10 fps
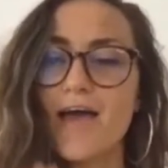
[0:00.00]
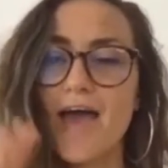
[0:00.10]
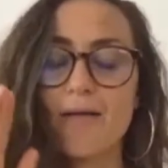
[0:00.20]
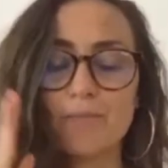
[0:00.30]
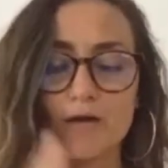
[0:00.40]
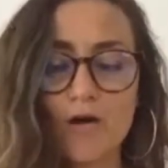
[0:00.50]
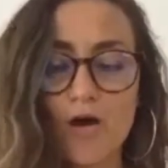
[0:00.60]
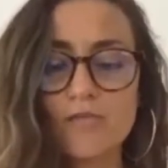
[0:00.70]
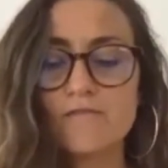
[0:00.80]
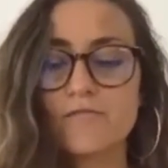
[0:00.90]
And
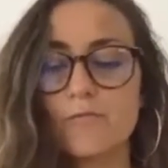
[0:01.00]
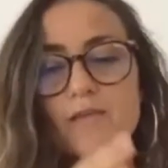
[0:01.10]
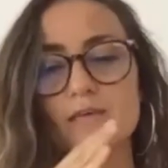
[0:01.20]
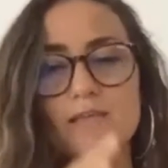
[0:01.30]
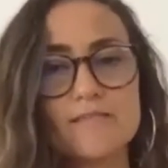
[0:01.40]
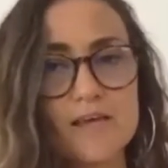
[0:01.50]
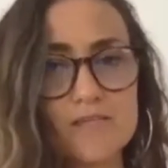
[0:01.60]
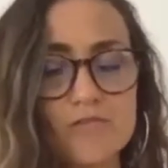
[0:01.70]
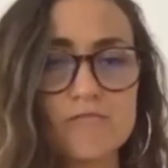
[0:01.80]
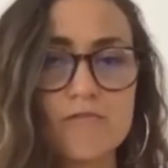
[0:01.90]
because of the way the
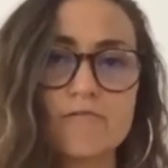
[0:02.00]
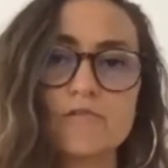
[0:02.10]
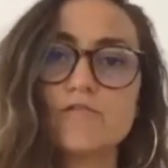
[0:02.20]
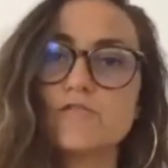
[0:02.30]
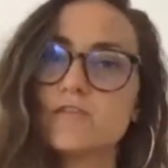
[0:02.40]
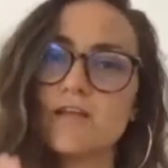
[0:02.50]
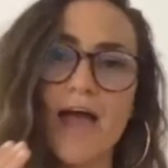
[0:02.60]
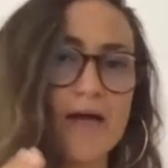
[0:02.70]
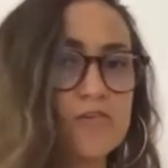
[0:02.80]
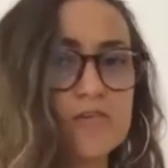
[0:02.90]
industrial revolution and
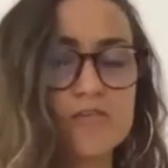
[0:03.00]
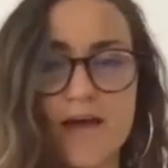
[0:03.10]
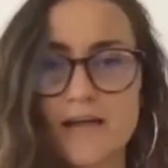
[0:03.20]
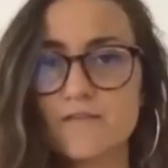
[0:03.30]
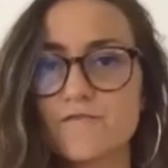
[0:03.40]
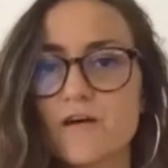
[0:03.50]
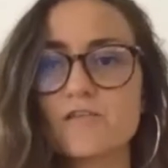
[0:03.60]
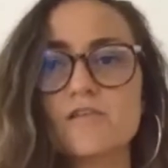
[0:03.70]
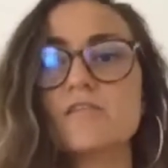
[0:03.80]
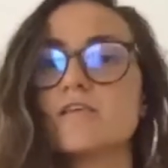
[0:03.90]
how society
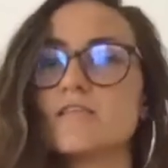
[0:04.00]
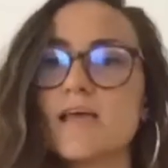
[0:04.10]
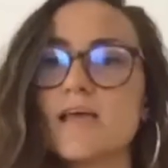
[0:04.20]
functions is